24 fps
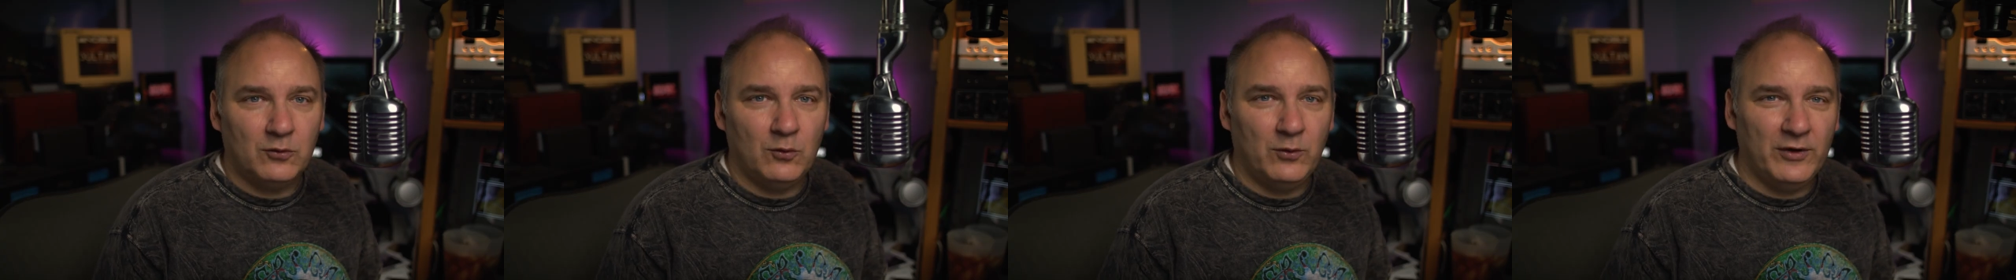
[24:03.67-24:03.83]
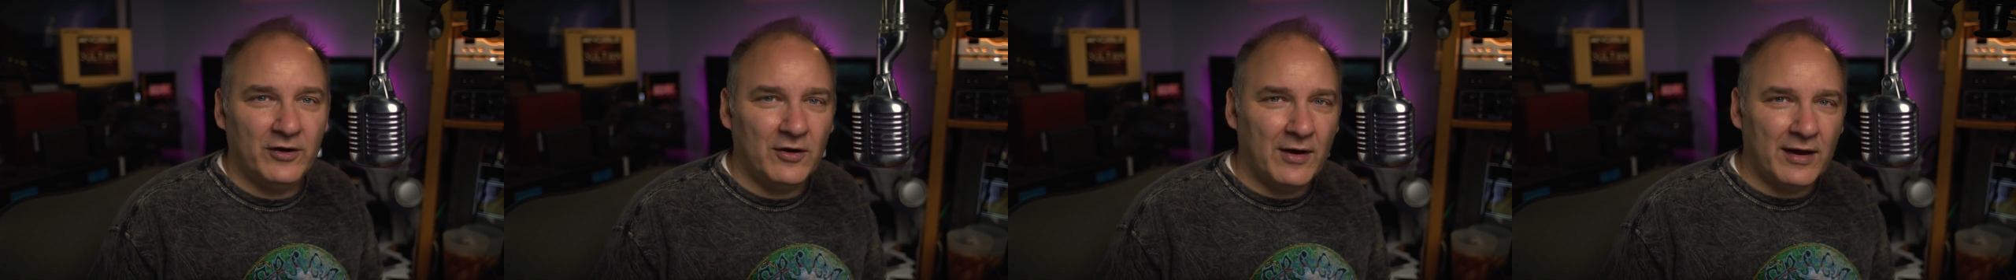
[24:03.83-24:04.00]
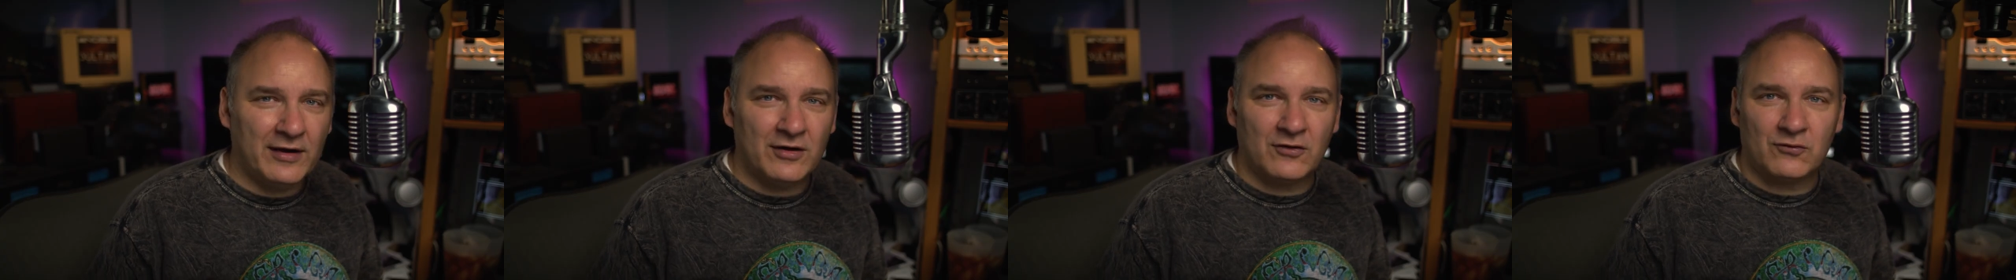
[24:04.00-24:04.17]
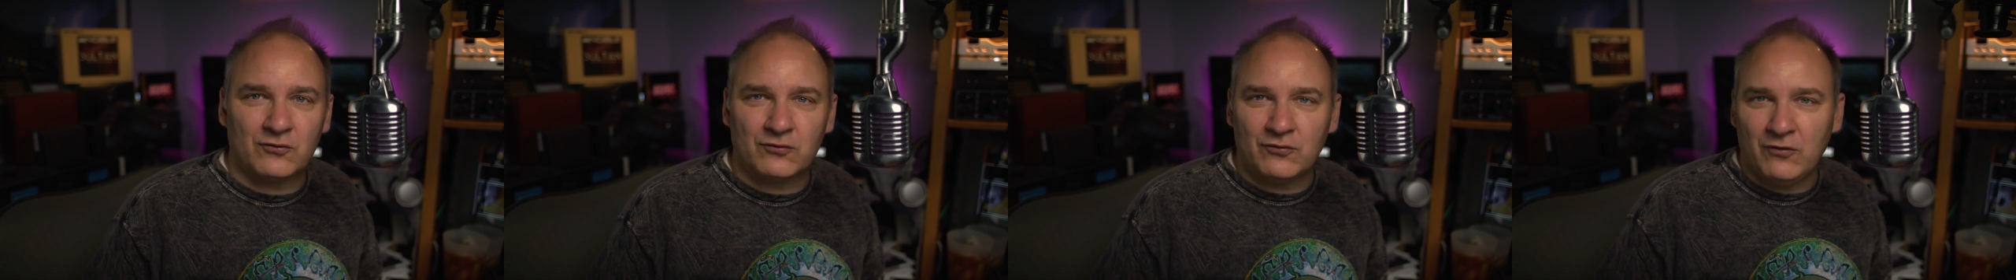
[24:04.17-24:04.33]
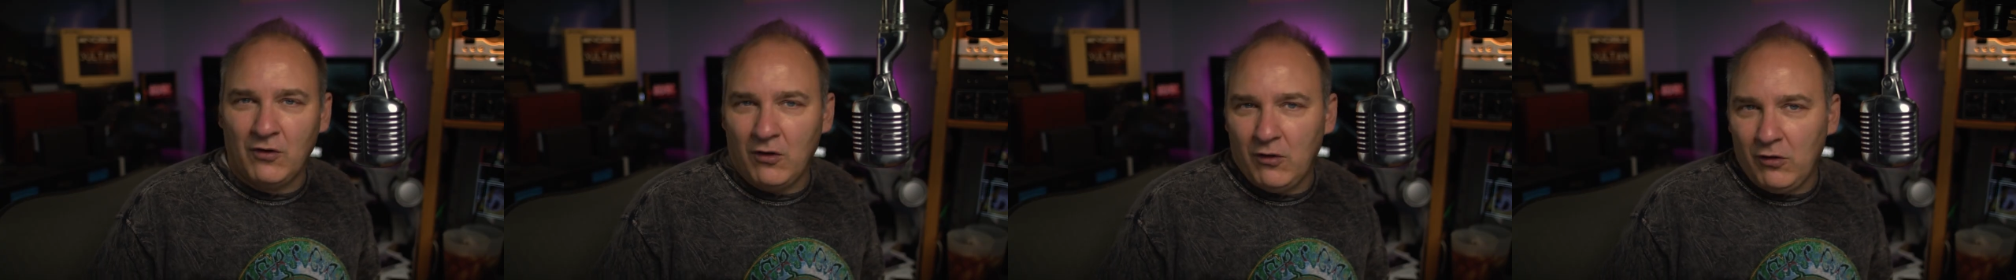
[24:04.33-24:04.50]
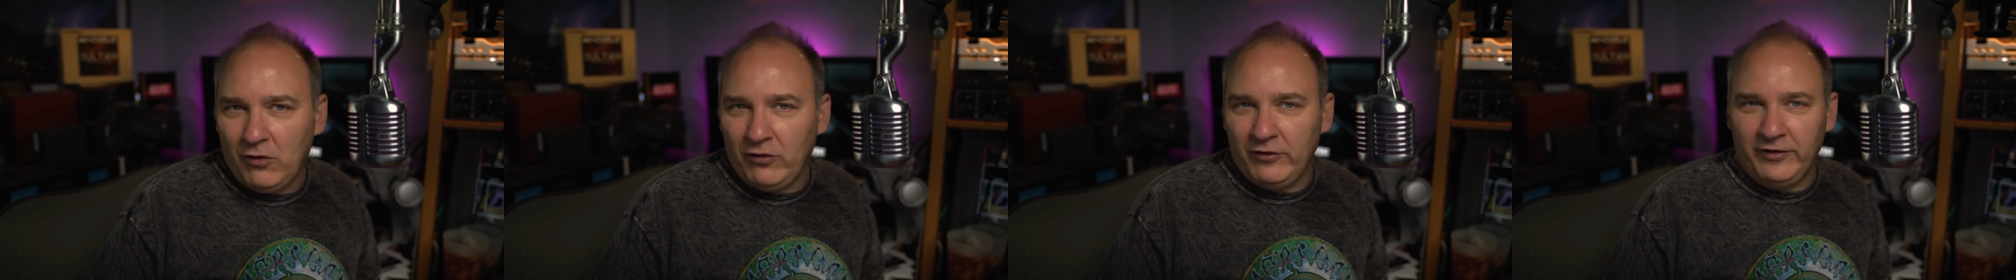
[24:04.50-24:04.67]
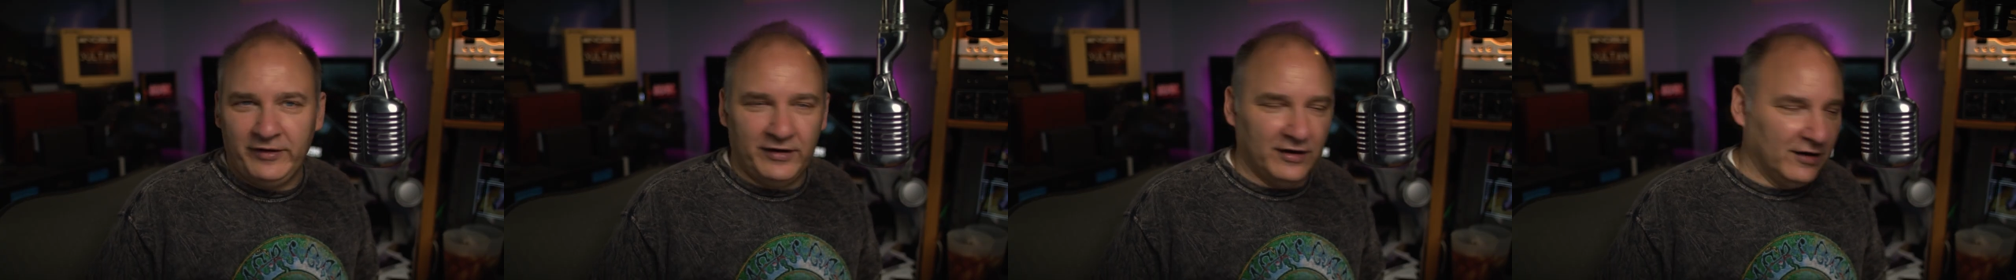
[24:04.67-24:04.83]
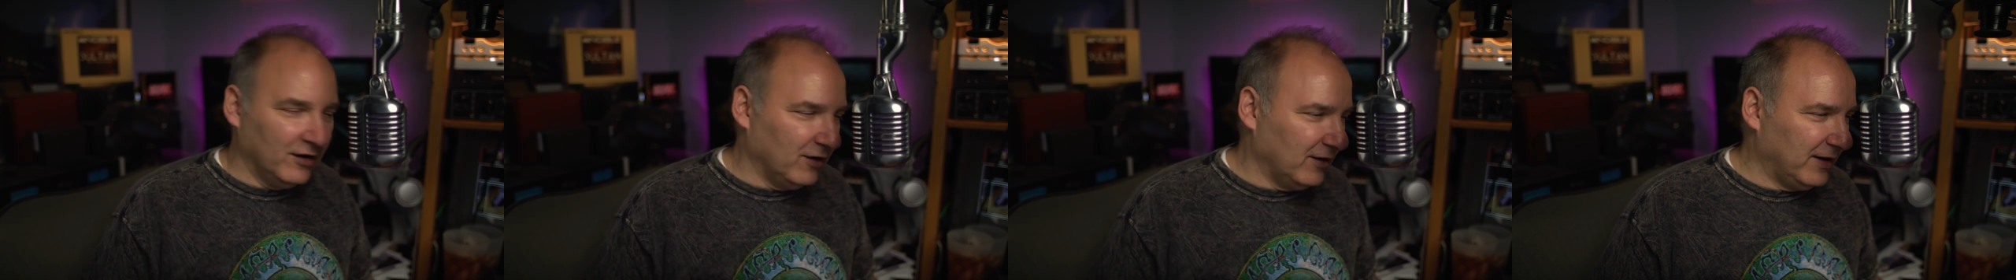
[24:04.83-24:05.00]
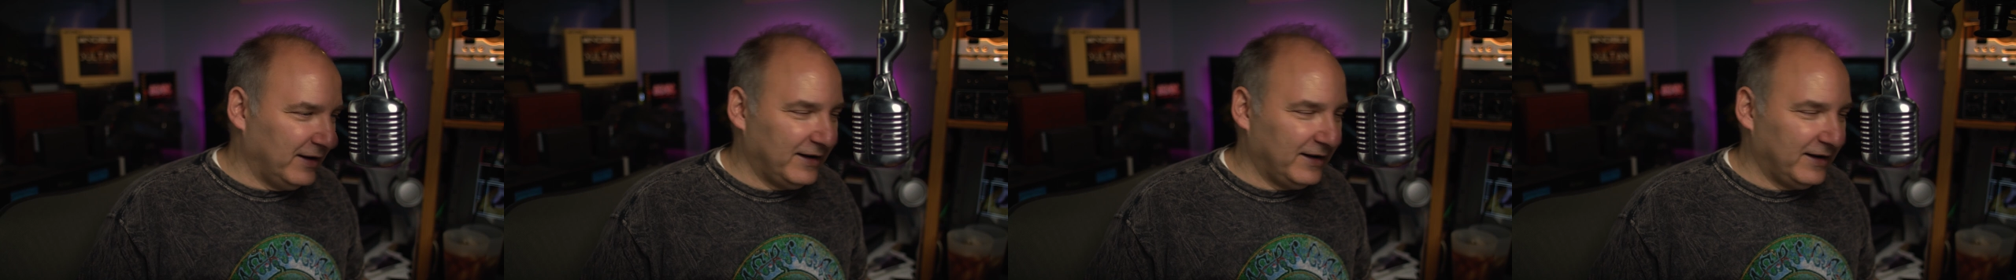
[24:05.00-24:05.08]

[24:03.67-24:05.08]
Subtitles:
we're on a roll here,